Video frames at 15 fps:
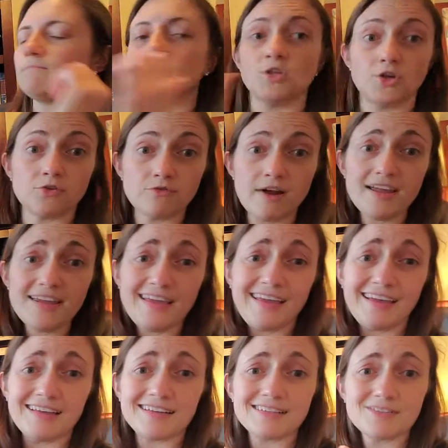Your right
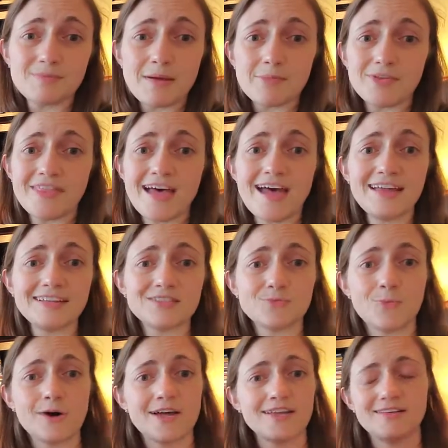hand, remember that is
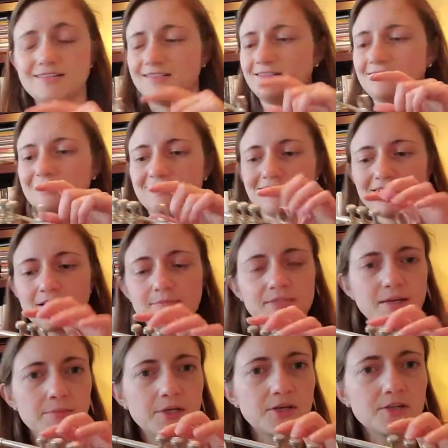what comes
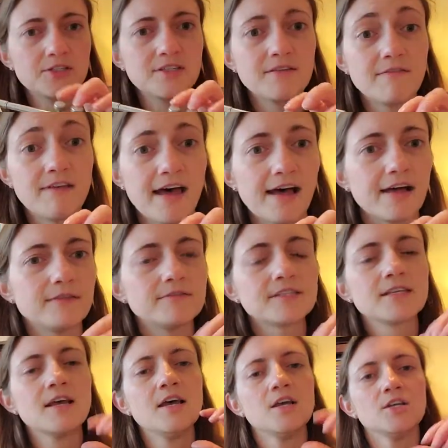up here to the valves.
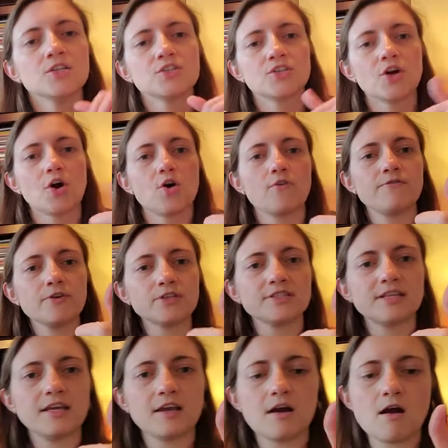So first
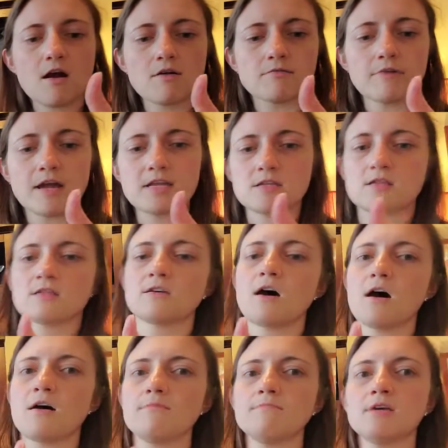thing, our right
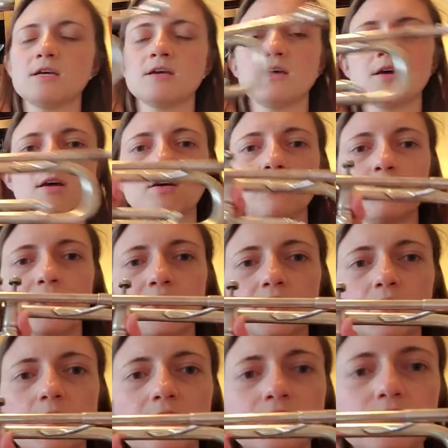thumb. We are
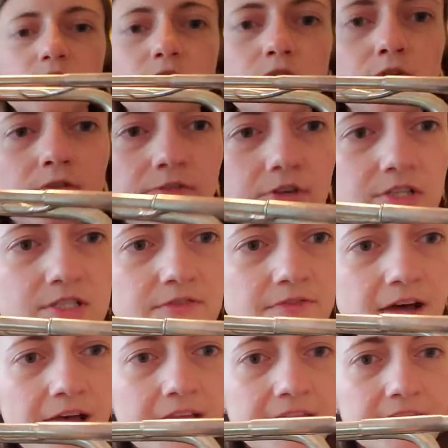going to first
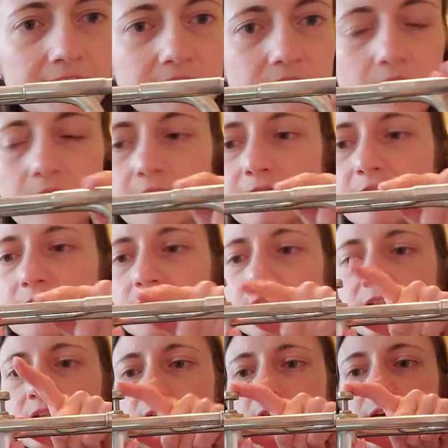find our
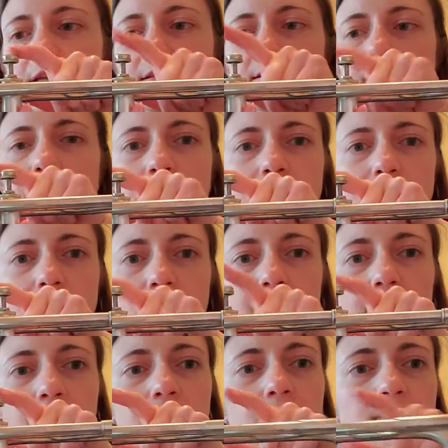first and second
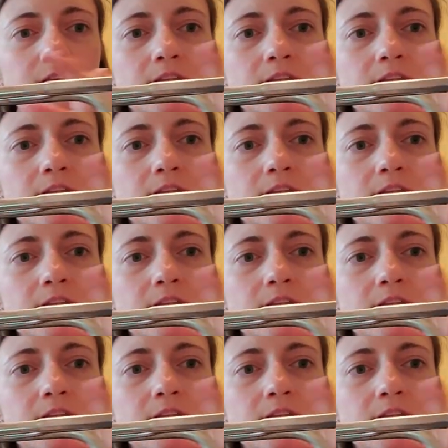valves.